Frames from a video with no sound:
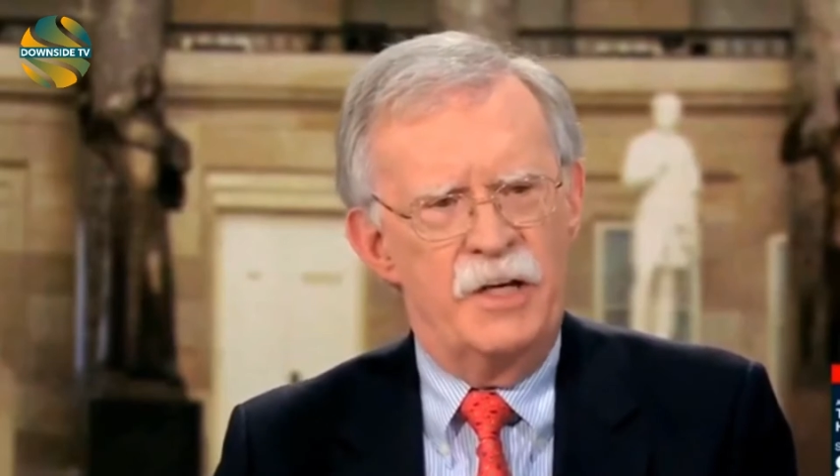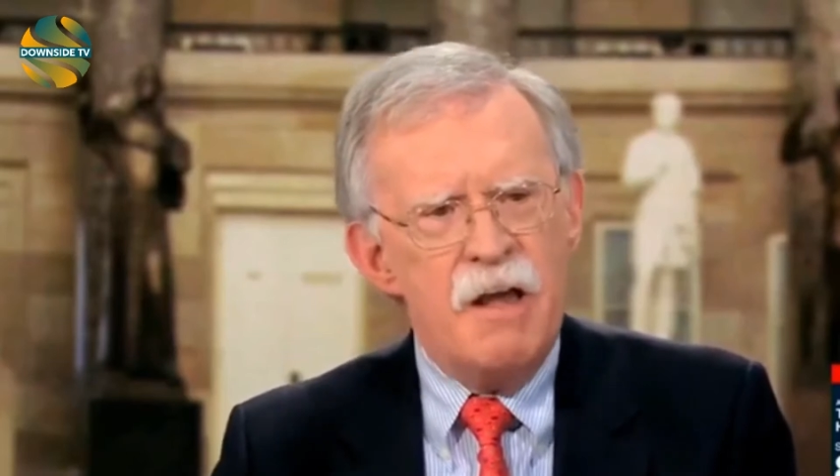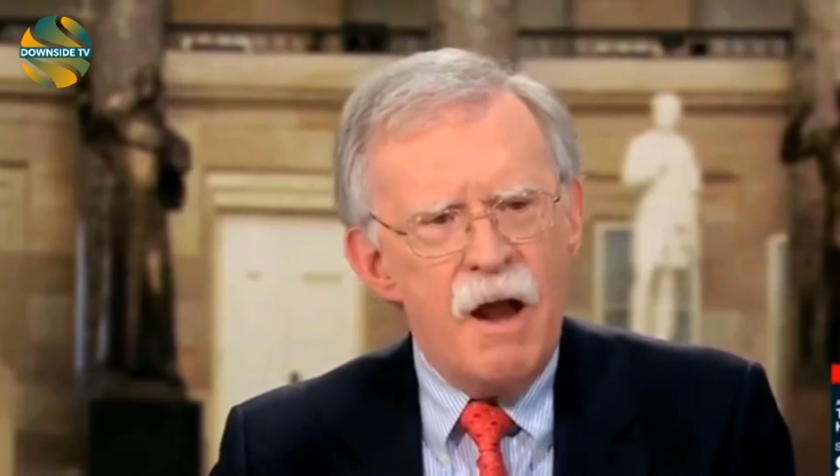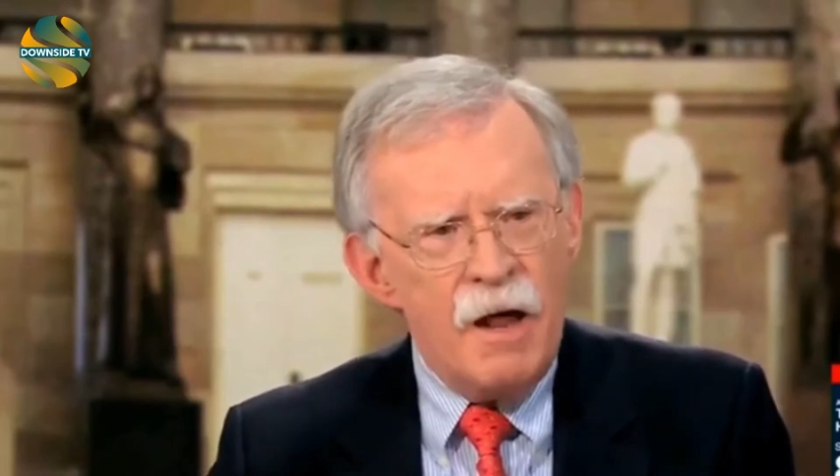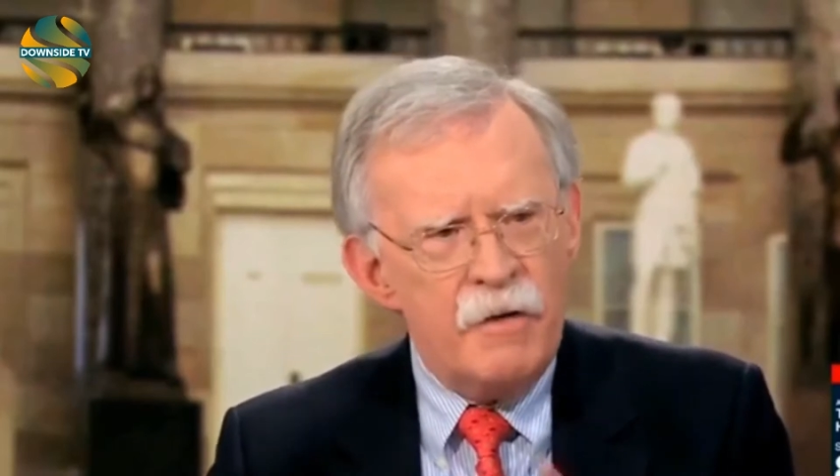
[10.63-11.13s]

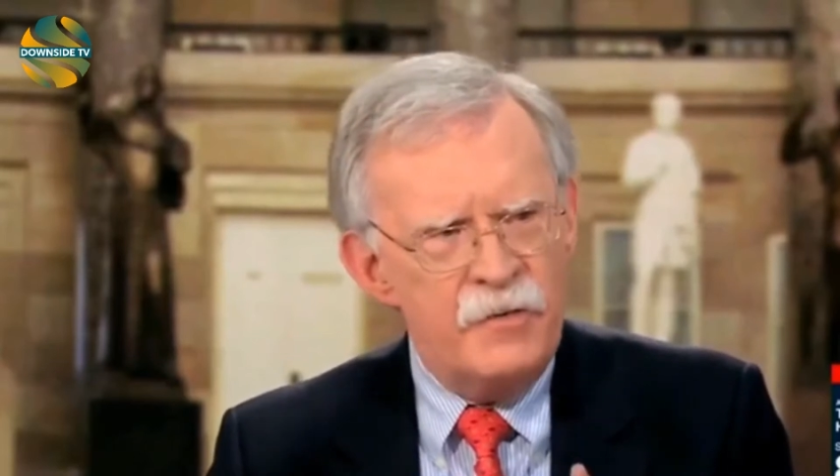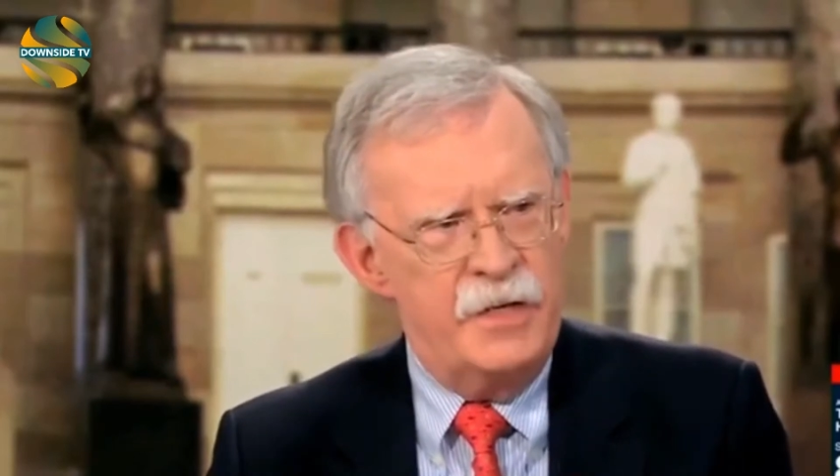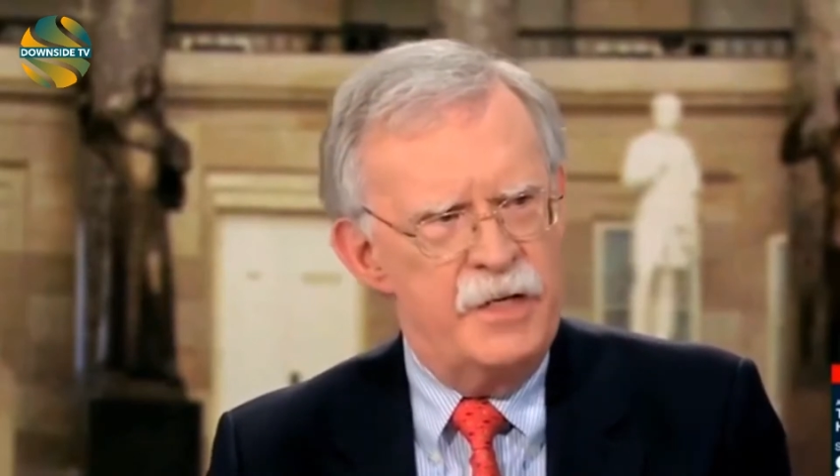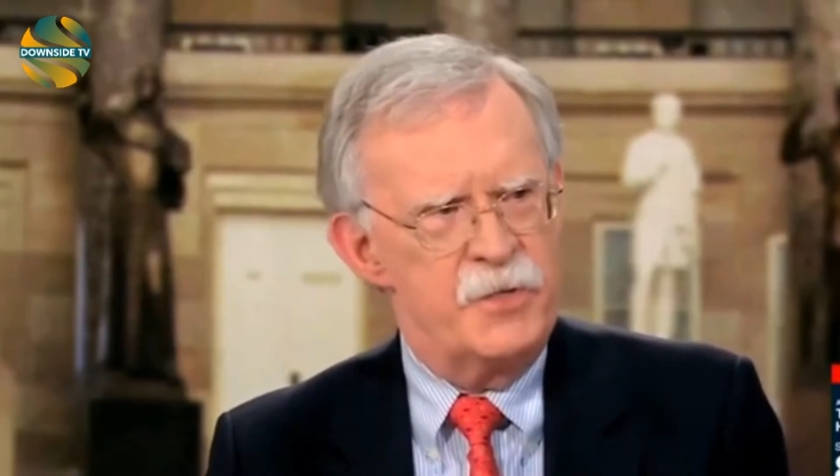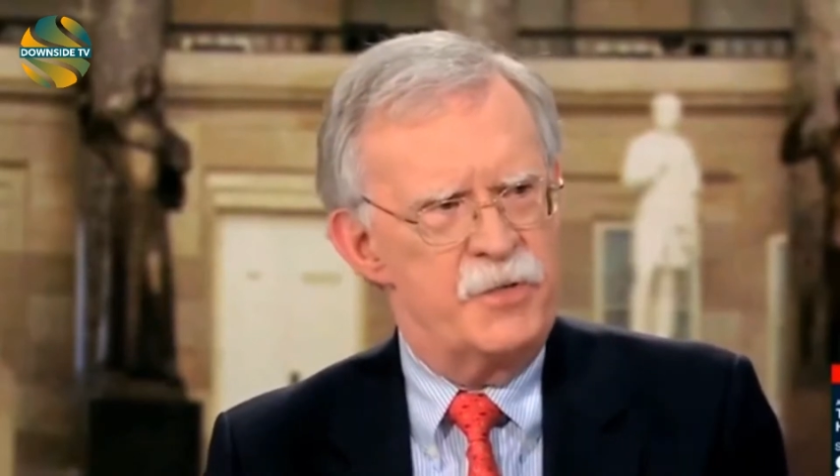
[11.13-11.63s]
none of
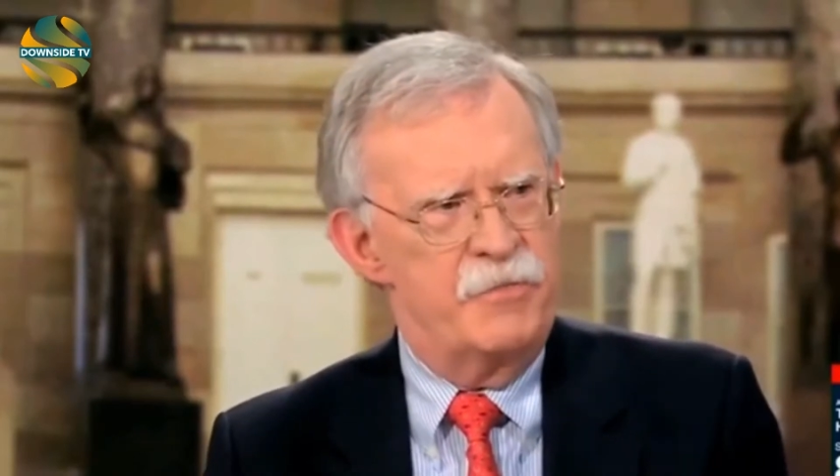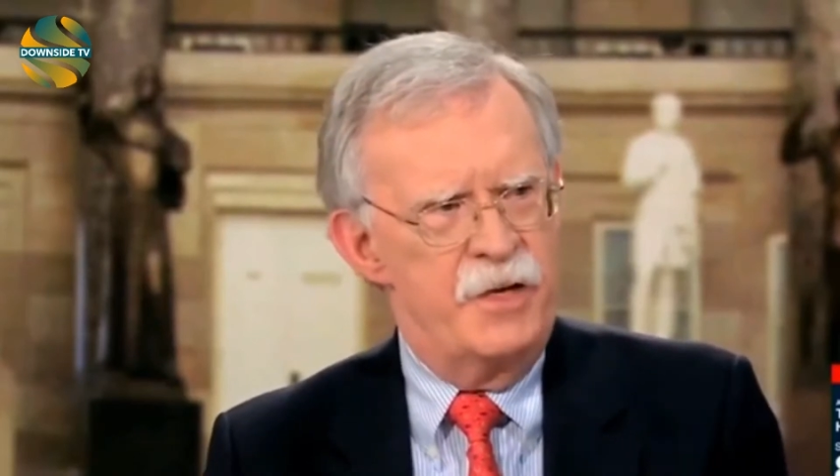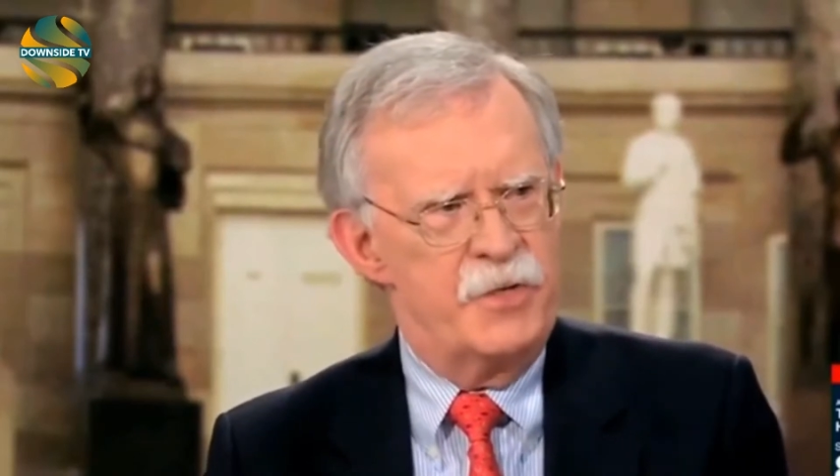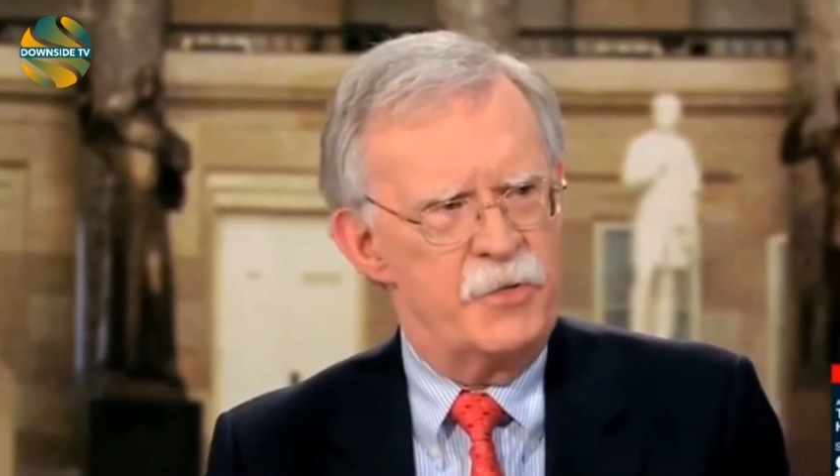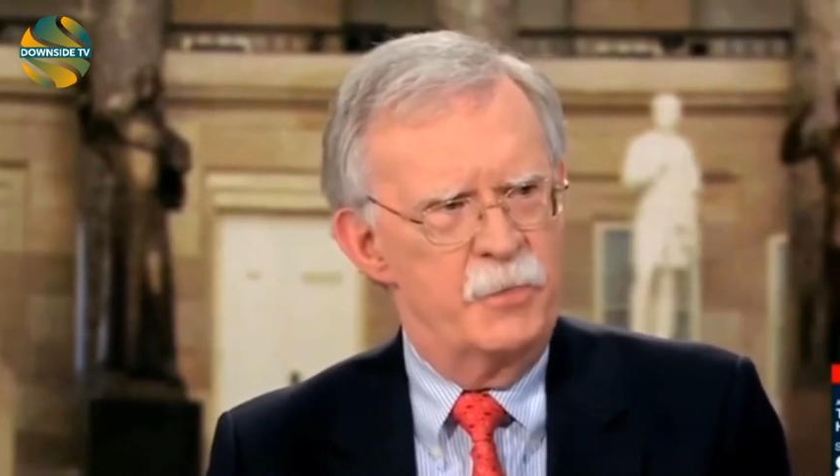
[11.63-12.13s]
it is
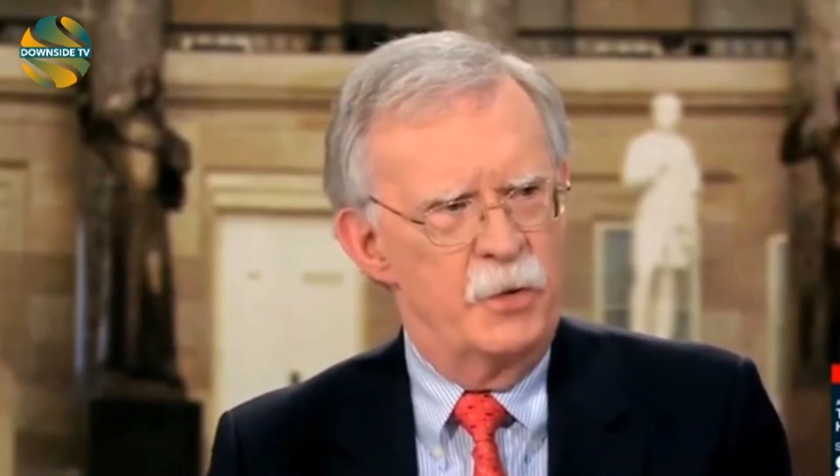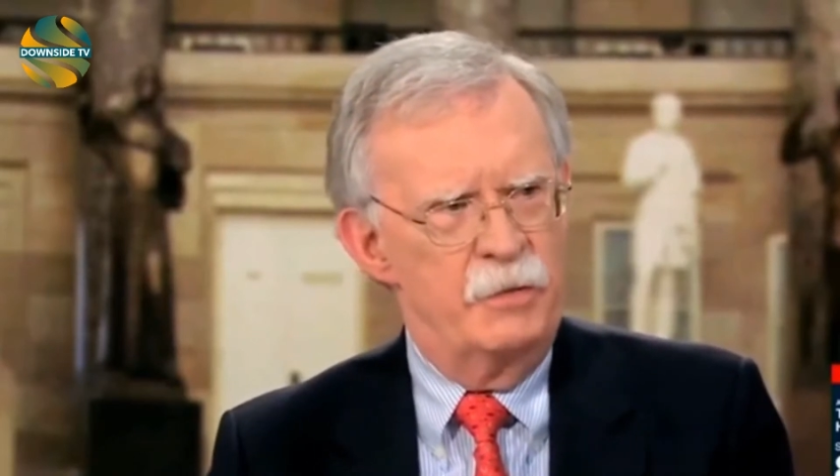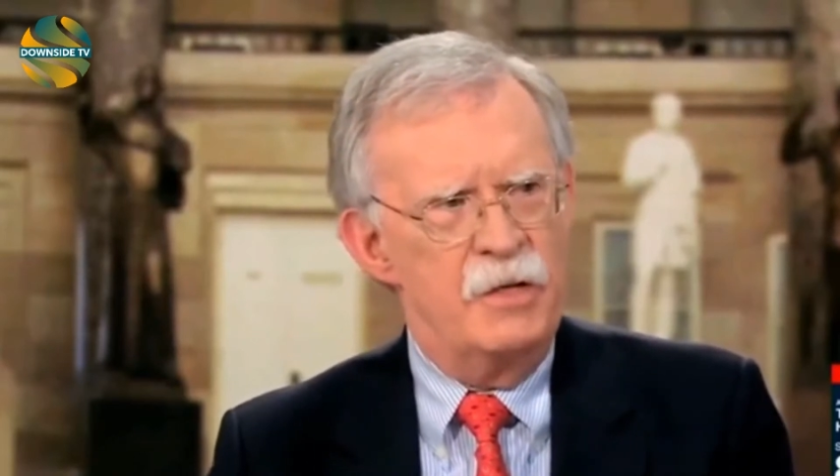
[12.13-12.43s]
defensible.